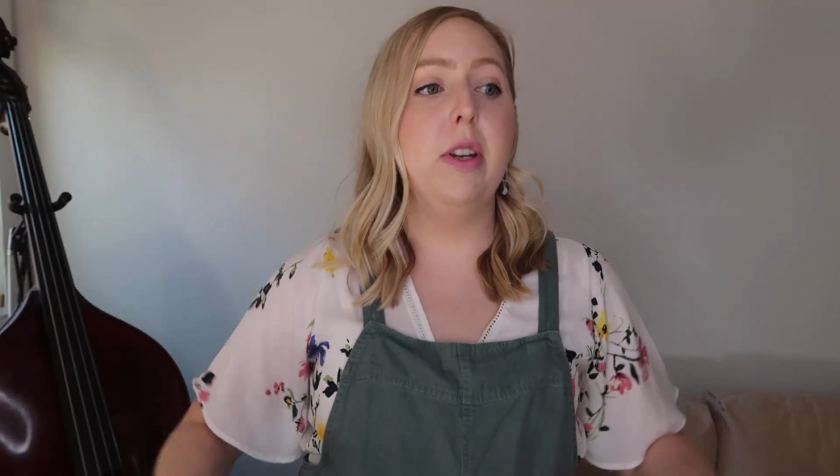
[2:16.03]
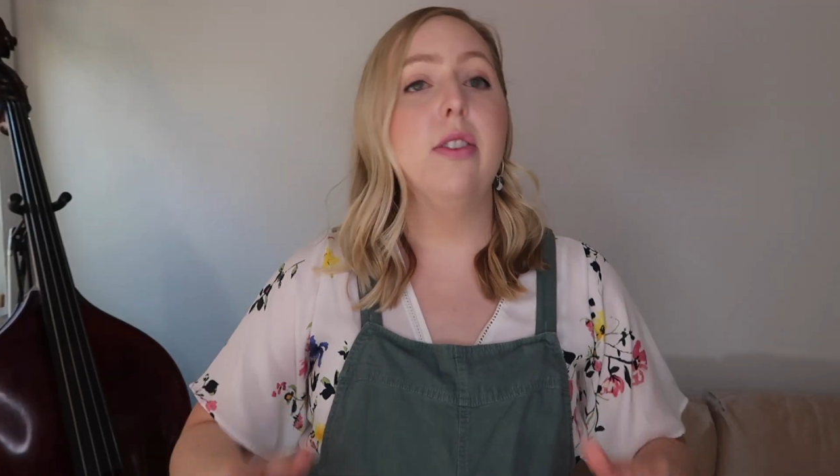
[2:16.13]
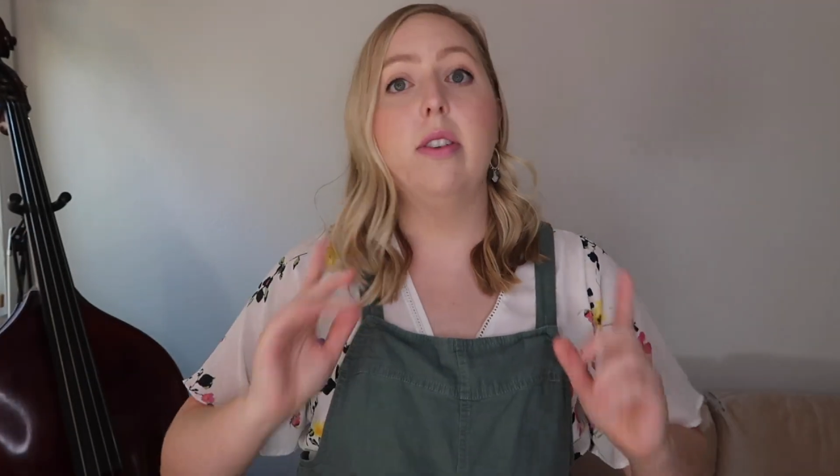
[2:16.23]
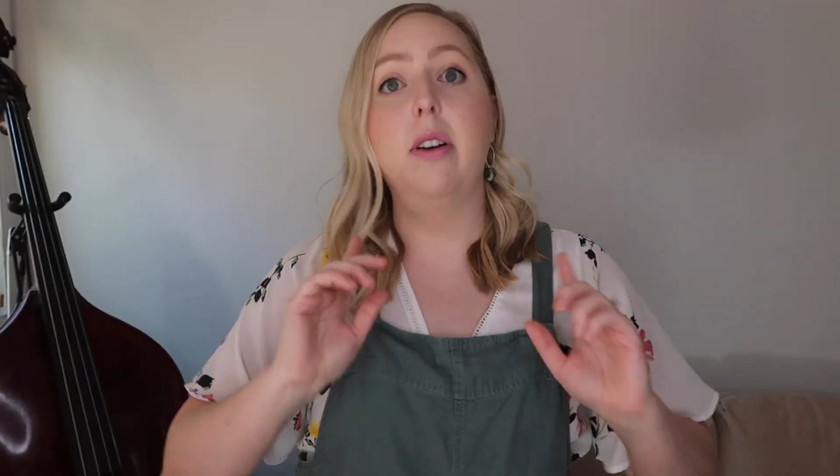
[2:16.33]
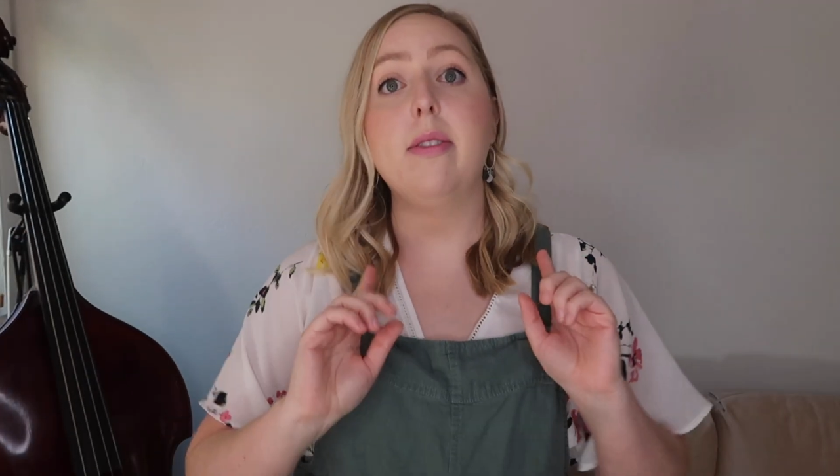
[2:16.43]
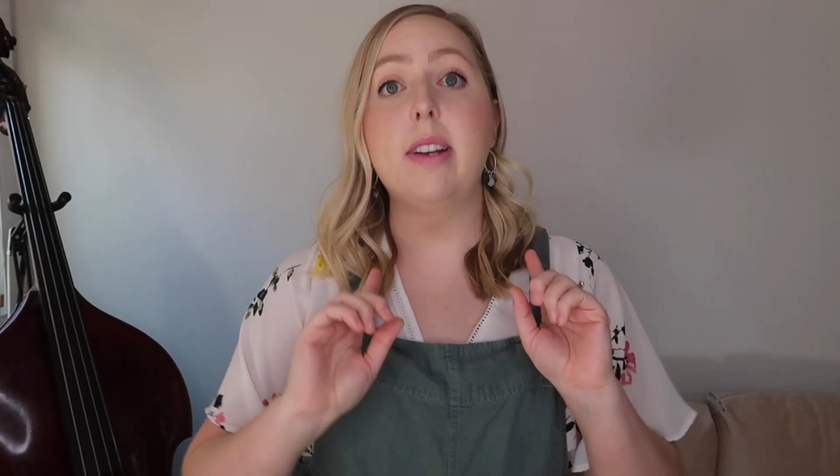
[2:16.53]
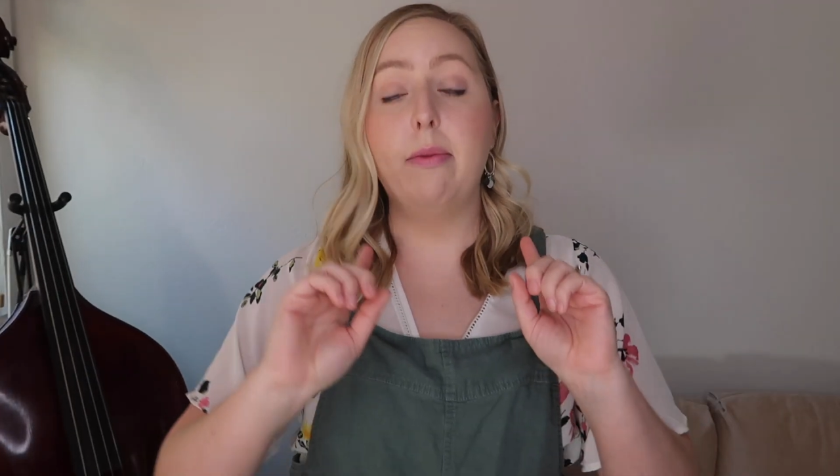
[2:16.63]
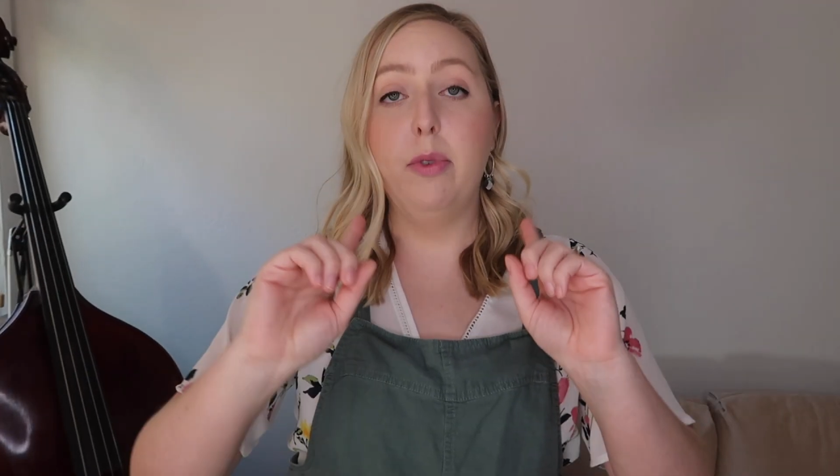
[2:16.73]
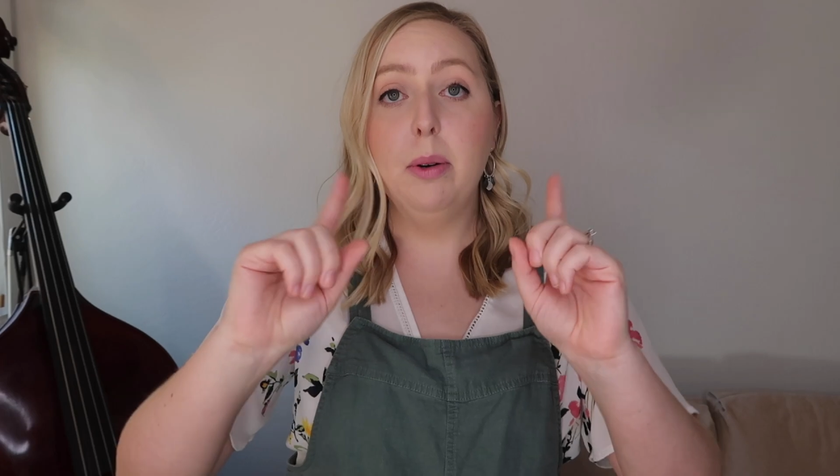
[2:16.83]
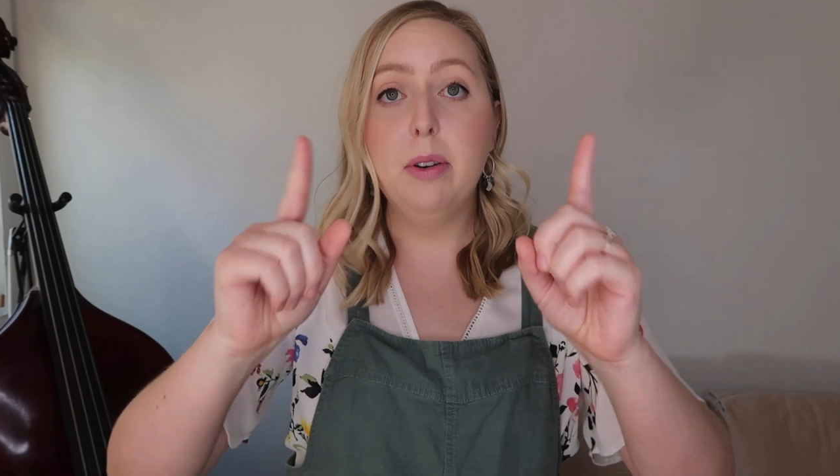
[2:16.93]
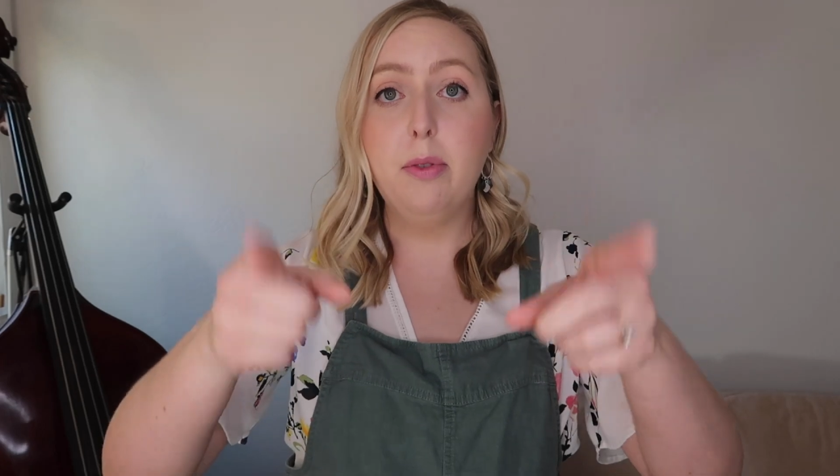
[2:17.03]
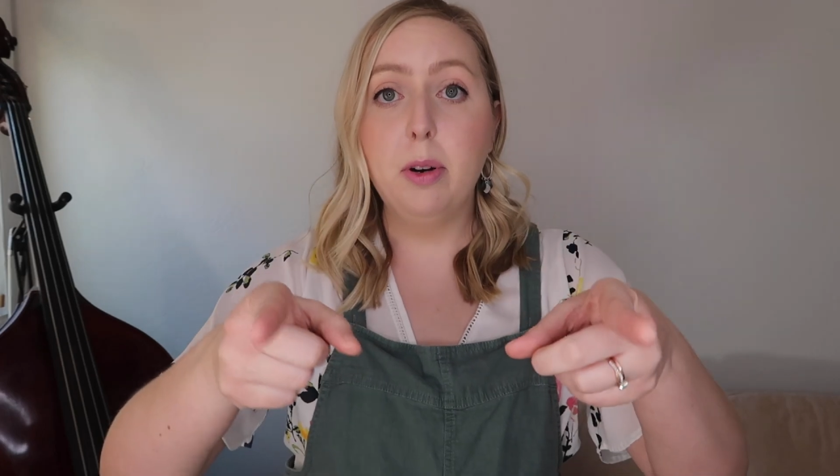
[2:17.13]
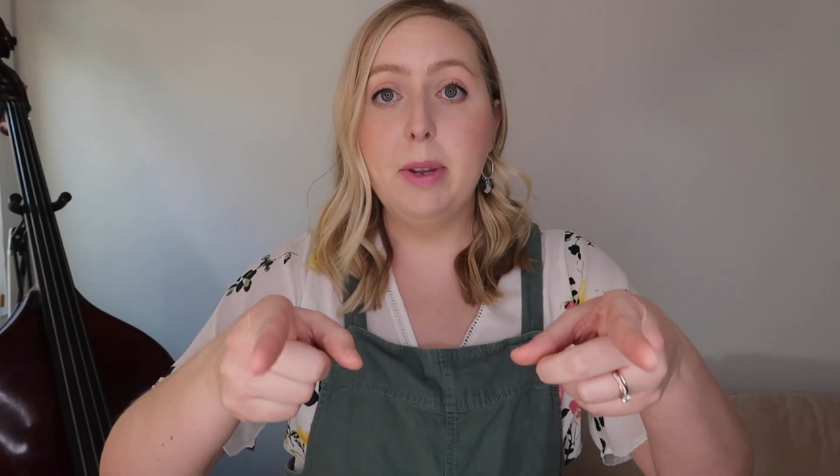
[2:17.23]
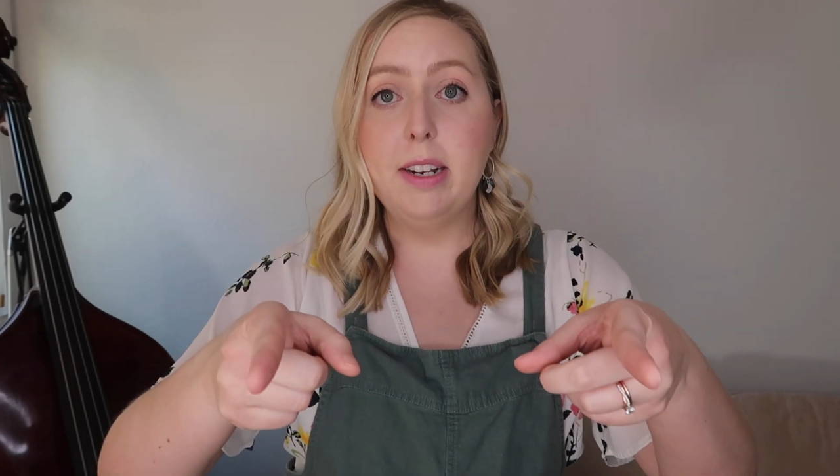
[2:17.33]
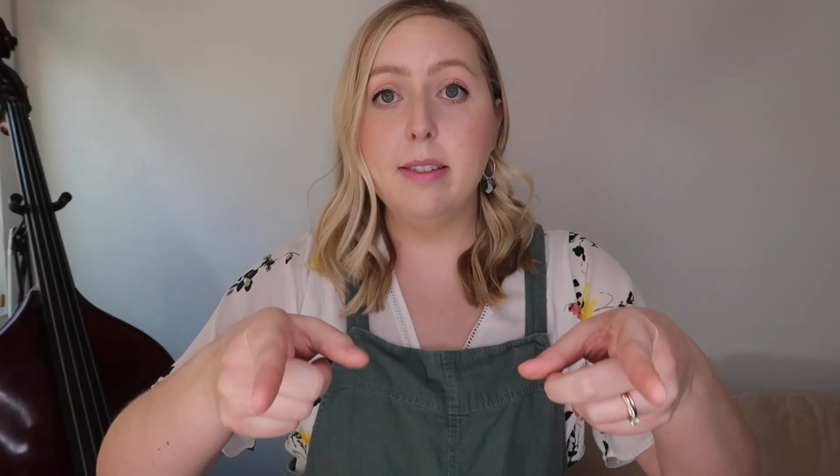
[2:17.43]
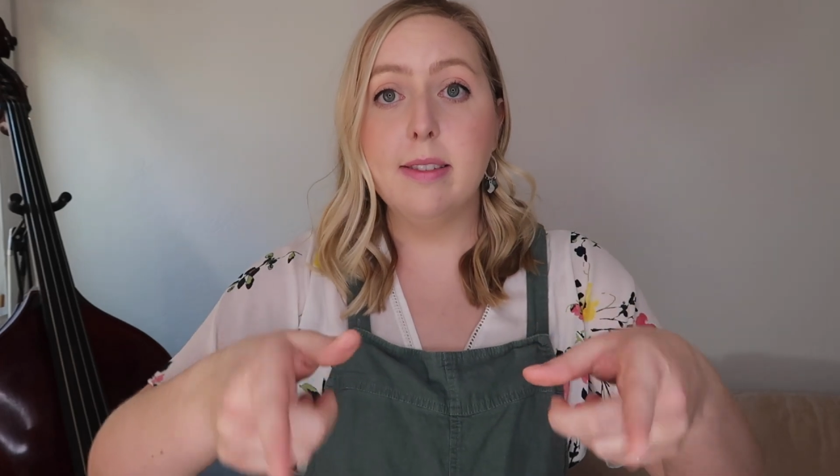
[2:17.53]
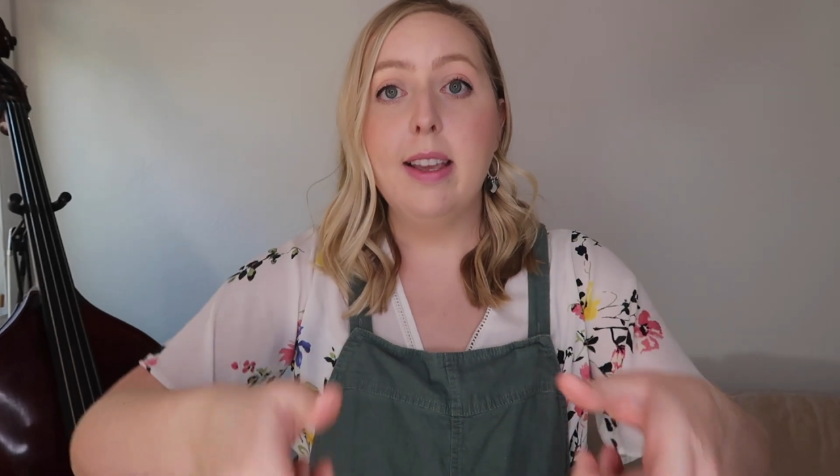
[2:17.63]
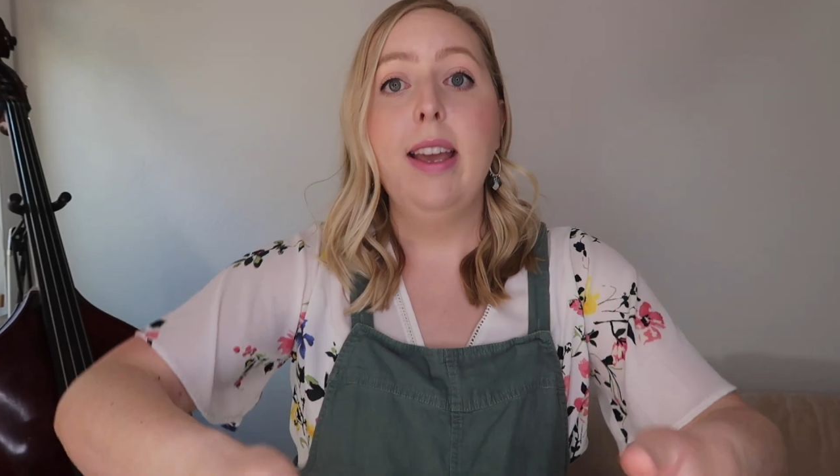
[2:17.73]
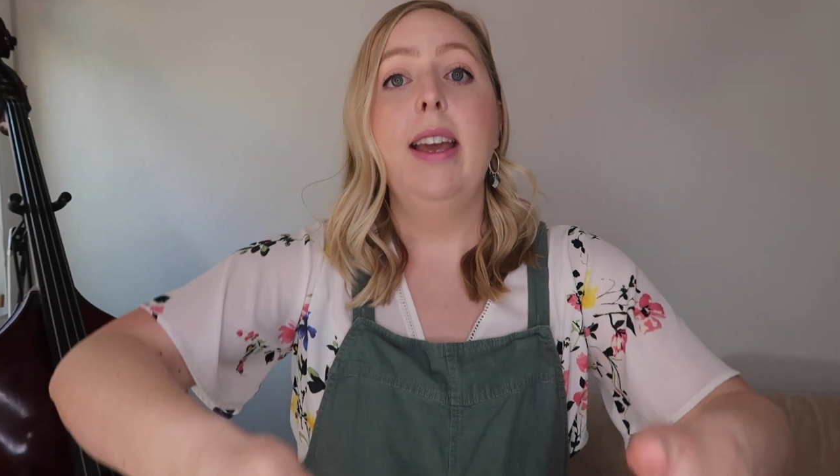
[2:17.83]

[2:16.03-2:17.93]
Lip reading: we just all step forward 4 beats,